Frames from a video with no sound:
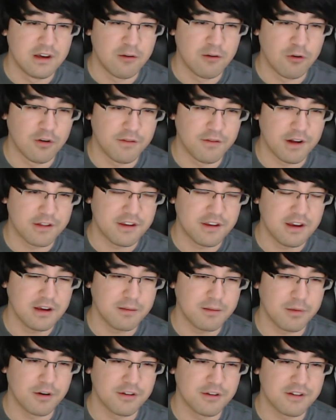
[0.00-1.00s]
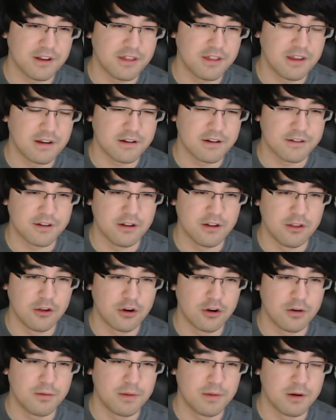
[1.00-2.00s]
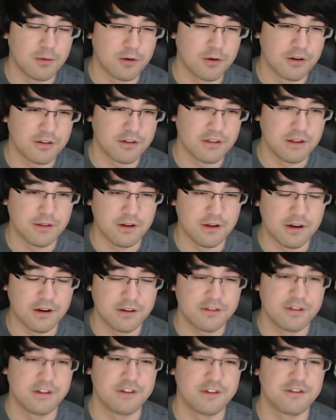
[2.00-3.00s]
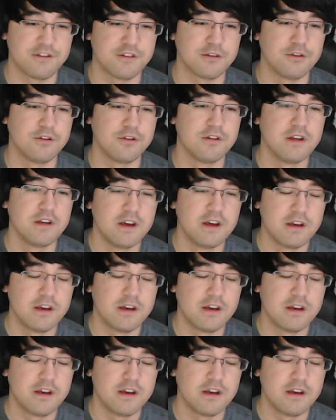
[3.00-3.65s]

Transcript: Well, Voltaic Burst, I think, is a little bit worse than Lost in the Jungle.